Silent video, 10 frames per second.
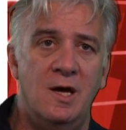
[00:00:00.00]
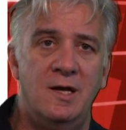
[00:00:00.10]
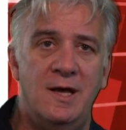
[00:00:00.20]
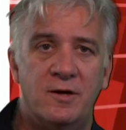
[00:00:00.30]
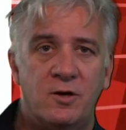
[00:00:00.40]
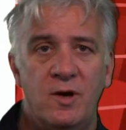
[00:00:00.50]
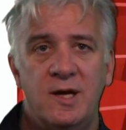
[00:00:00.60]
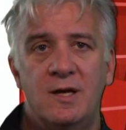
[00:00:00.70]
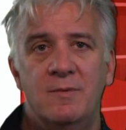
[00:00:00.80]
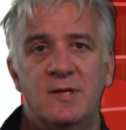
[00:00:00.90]
Now, the
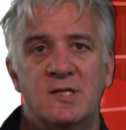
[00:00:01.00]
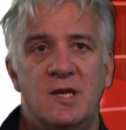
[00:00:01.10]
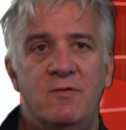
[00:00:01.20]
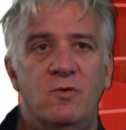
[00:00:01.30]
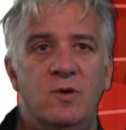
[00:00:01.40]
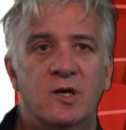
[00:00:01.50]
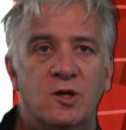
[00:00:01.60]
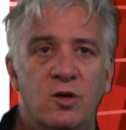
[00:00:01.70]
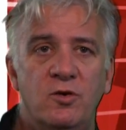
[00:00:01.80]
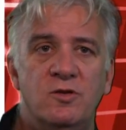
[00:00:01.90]
curriculum at this level
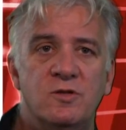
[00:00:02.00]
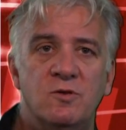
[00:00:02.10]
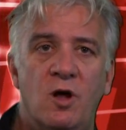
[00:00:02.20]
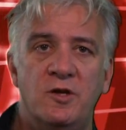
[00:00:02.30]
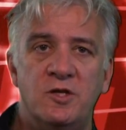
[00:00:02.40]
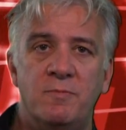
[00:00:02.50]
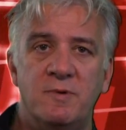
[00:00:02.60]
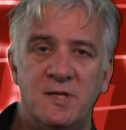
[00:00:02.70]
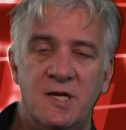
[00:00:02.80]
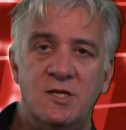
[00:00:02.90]
includes knowledge and
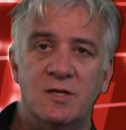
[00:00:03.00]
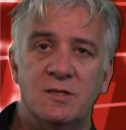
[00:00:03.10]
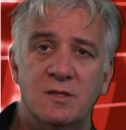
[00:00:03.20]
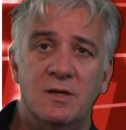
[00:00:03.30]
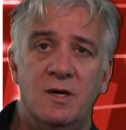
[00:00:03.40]
procedures,